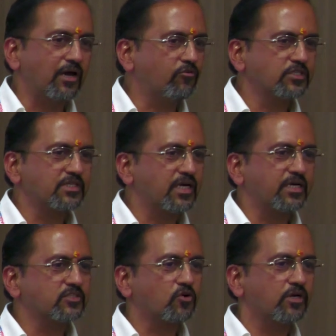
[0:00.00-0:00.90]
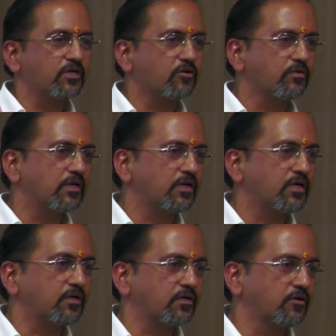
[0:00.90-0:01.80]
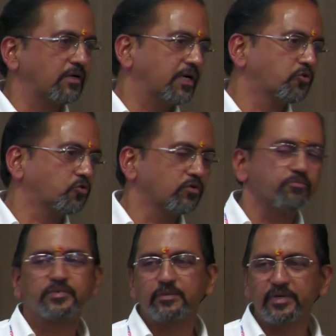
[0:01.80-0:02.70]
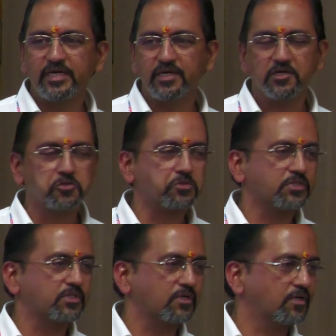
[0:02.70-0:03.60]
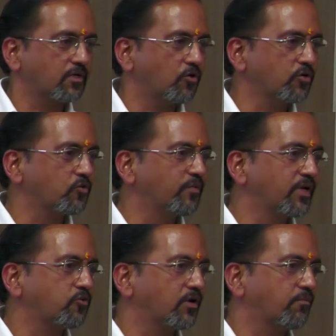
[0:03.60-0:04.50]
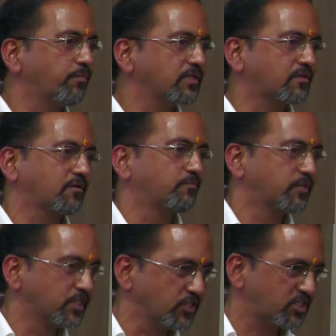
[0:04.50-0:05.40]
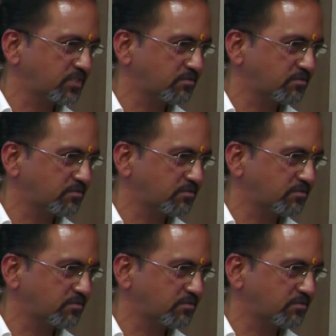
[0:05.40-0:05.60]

won't say that it is going to at 2 TPD it is going to make you a brisk business.